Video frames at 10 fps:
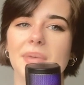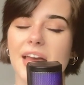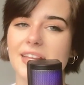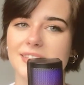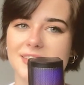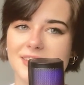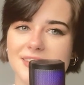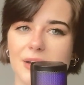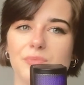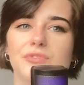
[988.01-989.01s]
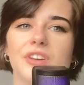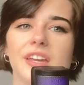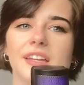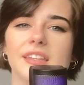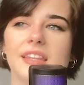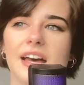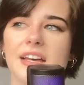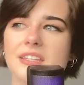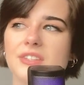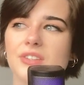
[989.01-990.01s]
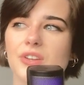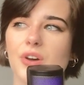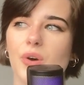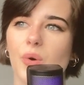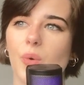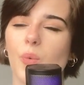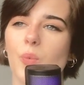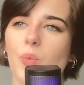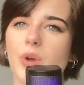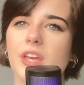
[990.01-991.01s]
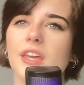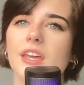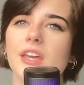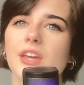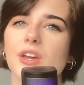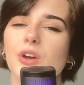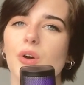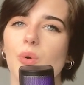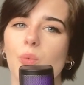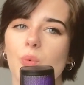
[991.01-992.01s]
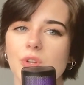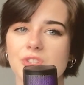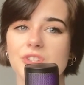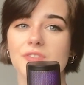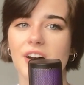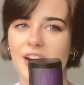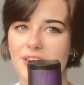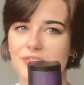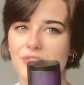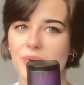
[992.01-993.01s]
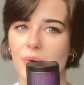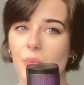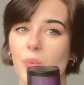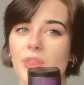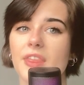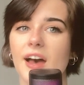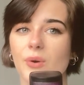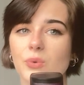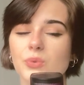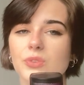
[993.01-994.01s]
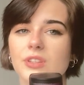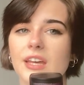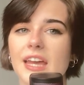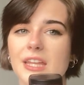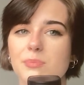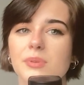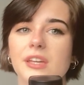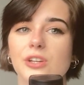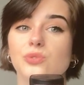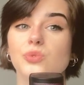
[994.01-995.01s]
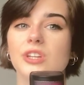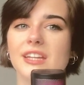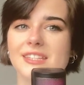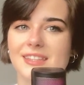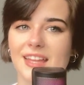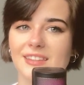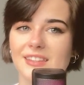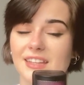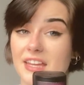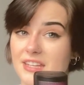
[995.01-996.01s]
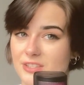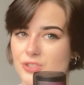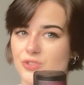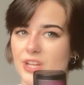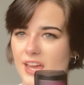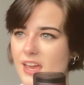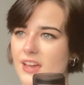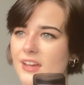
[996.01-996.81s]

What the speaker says: It's something that we would survive without it being to the extent it is today.